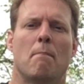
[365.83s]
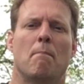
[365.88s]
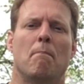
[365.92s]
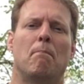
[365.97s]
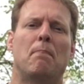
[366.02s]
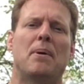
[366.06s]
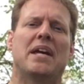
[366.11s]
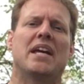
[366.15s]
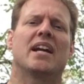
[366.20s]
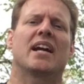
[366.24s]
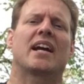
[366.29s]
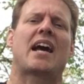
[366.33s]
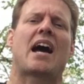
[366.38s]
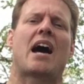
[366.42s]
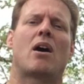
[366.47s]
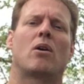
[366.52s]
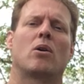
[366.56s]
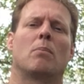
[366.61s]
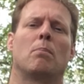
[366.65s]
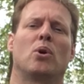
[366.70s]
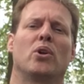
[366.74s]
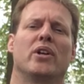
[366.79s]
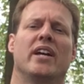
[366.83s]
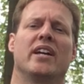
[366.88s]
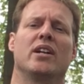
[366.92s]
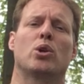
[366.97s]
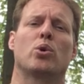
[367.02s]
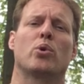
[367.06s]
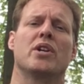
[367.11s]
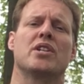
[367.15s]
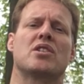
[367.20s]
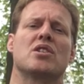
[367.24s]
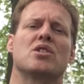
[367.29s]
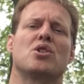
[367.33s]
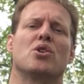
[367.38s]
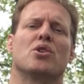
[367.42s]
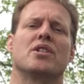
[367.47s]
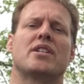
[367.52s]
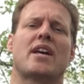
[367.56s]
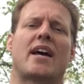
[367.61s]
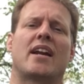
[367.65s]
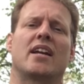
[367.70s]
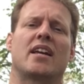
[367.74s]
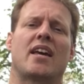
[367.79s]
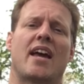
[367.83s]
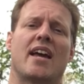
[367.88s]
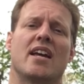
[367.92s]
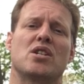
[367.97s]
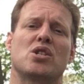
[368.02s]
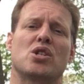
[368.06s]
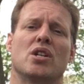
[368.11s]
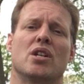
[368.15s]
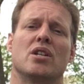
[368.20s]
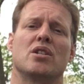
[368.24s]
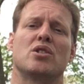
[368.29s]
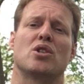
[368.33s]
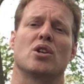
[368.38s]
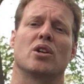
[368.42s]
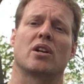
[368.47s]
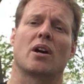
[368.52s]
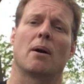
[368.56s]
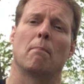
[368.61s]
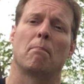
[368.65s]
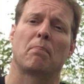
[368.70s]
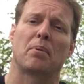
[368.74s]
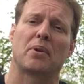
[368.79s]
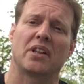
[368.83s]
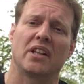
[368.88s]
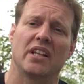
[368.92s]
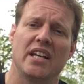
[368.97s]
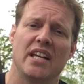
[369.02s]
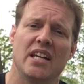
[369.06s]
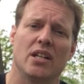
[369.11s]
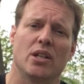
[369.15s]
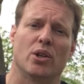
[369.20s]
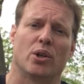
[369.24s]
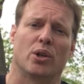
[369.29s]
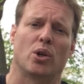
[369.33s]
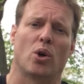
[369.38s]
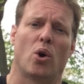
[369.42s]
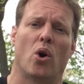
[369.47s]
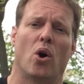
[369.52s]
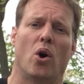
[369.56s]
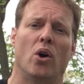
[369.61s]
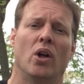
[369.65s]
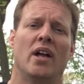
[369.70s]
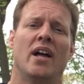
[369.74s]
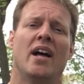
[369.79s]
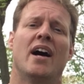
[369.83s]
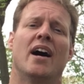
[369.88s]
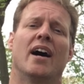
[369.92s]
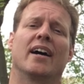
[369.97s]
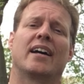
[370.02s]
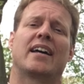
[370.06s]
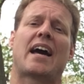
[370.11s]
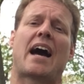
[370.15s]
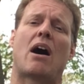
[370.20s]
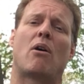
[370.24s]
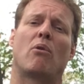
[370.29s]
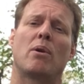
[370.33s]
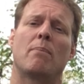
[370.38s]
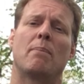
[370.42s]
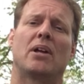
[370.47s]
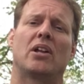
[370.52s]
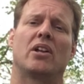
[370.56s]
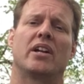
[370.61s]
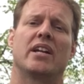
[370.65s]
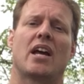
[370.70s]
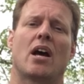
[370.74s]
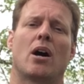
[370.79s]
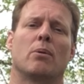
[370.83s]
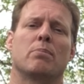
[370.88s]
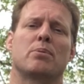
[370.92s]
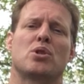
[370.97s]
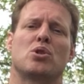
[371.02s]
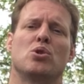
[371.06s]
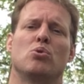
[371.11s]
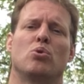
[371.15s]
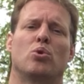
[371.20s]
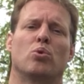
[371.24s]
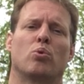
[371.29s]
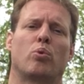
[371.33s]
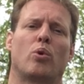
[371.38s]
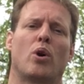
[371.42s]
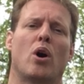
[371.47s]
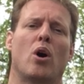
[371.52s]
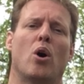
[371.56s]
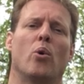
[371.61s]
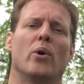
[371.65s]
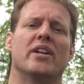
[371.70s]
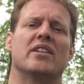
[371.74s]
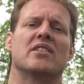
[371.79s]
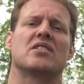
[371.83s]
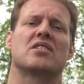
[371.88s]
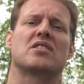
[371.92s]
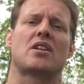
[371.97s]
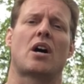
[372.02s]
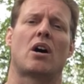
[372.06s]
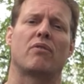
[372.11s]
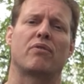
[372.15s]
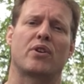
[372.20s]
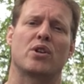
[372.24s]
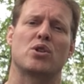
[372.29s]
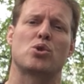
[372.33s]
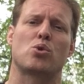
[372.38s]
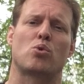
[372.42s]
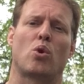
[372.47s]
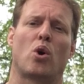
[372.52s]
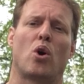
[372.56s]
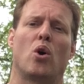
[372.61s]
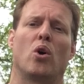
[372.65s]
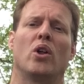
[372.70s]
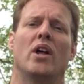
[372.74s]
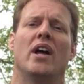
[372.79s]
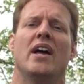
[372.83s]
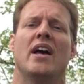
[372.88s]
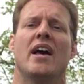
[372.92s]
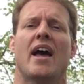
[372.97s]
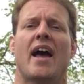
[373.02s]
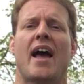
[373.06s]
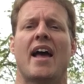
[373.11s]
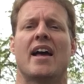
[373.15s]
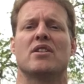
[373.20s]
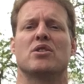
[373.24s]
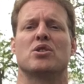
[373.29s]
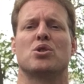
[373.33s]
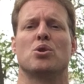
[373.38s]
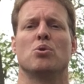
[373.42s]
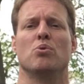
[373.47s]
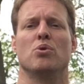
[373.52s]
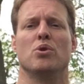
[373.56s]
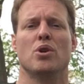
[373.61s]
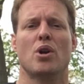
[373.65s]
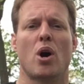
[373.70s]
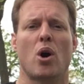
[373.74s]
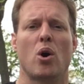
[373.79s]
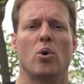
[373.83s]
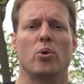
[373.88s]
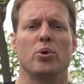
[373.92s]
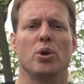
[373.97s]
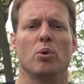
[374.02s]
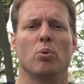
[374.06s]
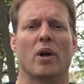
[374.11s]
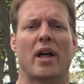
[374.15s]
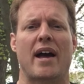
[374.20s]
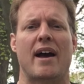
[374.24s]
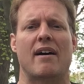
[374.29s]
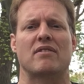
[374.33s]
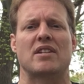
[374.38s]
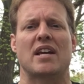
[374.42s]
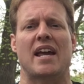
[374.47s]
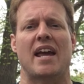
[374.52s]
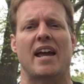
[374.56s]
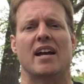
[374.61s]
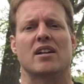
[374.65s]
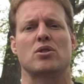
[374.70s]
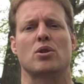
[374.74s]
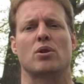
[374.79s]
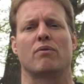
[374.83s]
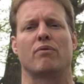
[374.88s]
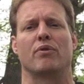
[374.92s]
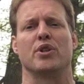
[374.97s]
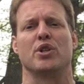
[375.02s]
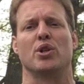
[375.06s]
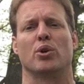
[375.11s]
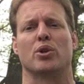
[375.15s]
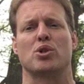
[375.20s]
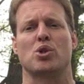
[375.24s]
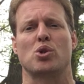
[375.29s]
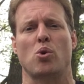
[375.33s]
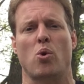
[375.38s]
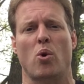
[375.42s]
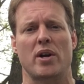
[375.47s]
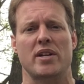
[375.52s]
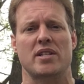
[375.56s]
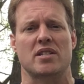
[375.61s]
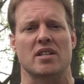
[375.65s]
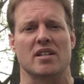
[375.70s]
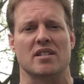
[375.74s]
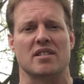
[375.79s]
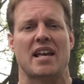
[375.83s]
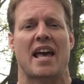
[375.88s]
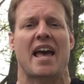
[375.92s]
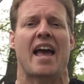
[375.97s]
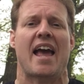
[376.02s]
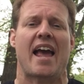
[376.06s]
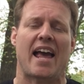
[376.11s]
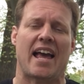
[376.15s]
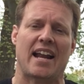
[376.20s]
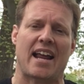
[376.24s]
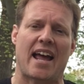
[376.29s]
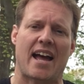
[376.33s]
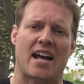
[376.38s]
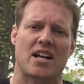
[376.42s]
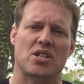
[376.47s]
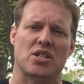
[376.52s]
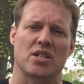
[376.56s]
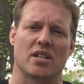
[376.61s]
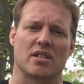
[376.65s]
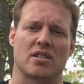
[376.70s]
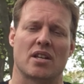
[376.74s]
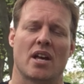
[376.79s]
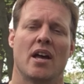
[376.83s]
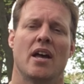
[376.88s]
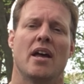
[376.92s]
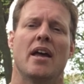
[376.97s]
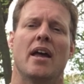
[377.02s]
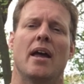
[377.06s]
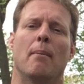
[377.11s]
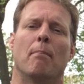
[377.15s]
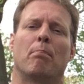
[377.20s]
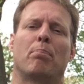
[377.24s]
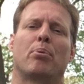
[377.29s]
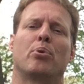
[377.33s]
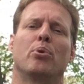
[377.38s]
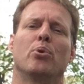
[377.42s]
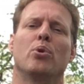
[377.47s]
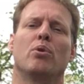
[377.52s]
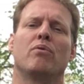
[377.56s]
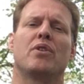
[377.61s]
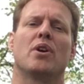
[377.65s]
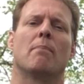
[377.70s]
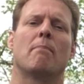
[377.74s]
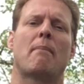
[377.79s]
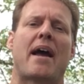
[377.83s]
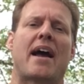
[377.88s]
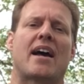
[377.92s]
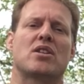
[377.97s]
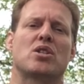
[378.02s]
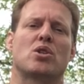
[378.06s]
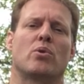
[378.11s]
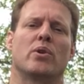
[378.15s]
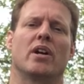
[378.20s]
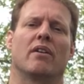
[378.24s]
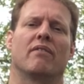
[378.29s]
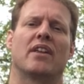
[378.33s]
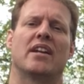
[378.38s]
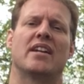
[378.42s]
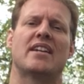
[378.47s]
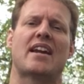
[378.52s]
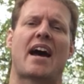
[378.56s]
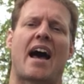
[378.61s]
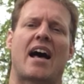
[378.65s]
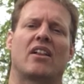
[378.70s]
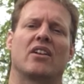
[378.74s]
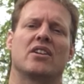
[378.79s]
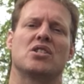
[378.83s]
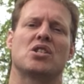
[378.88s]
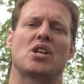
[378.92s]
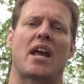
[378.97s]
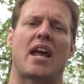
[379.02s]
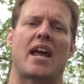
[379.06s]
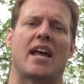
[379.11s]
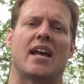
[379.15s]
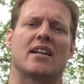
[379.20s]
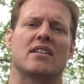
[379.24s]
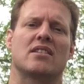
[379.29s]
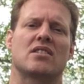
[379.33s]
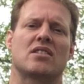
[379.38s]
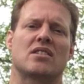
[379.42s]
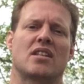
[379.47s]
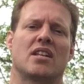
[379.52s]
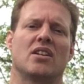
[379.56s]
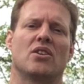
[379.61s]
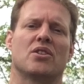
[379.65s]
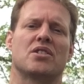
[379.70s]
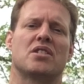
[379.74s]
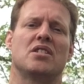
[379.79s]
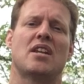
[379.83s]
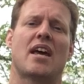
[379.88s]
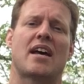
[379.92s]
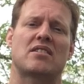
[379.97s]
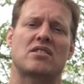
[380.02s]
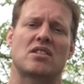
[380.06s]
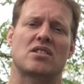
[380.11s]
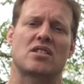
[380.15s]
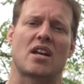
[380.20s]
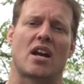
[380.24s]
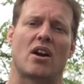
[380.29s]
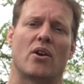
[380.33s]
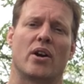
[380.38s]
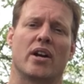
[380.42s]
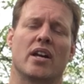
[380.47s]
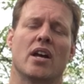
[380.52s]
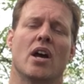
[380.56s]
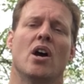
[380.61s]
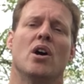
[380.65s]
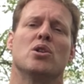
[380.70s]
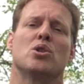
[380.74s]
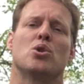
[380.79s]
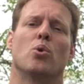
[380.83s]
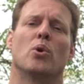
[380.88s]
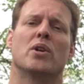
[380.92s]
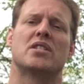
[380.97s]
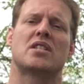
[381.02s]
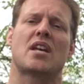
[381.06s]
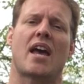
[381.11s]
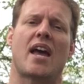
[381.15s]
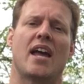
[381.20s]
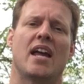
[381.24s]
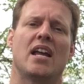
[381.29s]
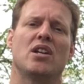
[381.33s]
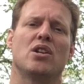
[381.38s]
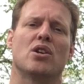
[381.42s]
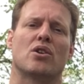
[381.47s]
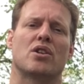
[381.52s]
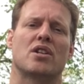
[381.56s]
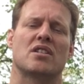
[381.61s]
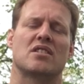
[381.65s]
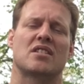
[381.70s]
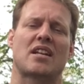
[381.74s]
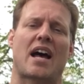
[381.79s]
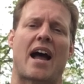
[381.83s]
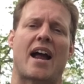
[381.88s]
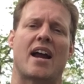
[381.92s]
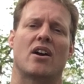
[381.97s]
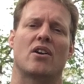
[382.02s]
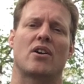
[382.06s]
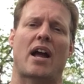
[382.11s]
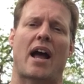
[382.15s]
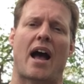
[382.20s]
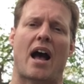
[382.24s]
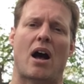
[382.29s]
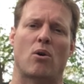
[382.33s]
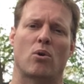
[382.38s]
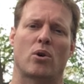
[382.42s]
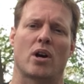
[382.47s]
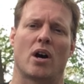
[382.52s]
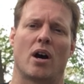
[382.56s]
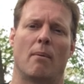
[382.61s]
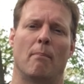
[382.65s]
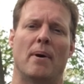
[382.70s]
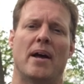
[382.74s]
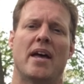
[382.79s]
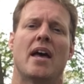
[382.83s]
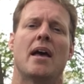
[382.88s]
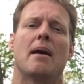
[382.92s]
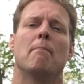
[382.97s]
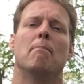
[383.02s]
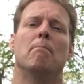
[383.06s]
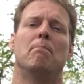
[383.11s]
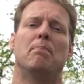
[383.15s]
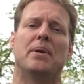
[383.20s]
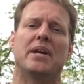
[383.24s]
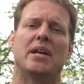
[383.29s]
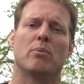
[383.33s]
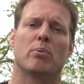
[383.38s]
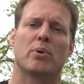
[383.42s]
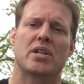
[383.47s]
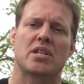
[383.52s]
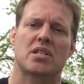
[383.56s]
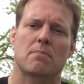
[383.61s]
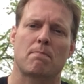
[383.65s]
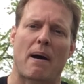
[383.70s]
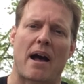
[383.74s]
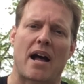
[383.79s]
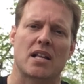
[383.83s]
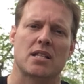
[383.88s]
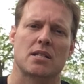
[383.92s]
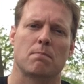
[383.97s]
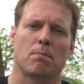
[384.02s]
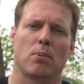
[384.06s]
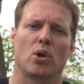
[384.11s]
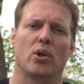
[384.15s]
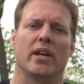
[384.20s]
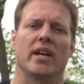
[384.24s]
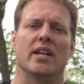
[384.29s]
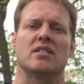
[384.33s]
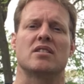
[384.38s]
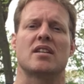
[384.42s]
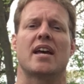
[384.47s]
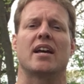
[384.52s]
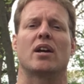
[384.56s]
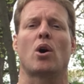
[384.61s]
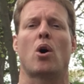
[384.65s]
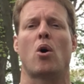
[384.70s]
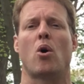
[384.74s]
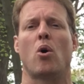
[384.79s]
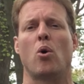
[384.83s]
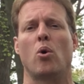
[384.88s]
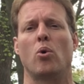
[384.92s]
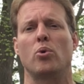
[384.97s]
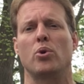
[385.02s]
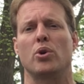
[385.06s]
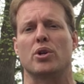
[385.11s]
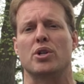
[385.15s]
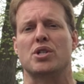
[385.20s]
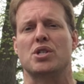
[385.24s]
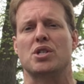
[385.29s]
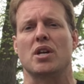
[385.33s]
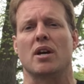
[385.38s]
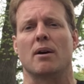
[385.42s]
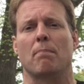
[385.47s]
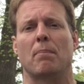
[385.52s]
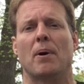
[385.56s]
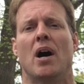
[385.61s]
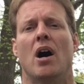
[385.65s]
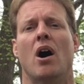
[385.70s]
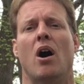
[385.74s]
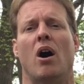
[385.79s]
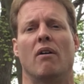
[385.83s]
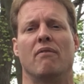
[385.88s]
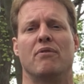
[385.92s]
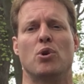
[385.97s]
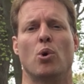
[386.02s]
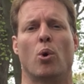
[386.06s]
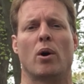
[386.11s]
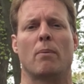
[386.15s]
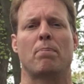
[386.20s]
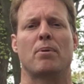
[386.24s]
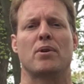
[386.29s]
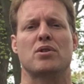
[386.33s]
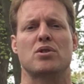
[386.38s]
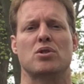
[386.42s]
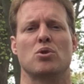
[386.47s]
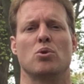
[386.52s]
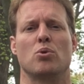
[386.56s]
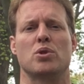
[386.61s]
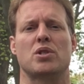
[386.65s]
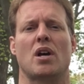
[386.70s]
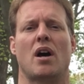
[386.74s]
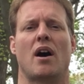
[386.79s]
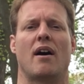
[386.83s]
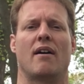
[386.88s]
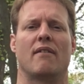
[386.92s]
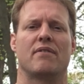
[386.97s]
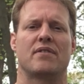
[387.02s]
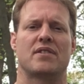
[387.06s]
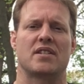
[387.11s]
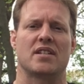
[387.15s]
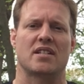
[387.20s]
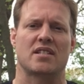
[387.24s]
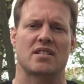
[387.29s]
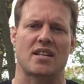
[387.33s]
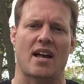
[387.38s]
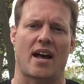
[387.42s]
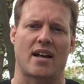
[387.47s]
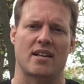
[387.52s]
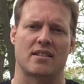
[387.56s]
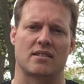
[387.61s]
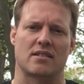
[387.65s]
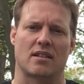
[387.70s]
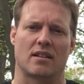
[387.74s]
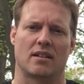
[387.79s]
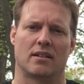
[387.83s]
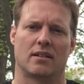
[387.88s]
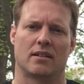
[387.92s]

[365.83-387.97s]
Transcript: Being accountable increases your dedication to complete your goal. Accountability helps you grow in self-control, as you know you will have to answer for your choices and actions. Improve your mastery of the knowledge and skills necessary to attain your desired outcome. Be responsible and take ownership of your pursuits of success.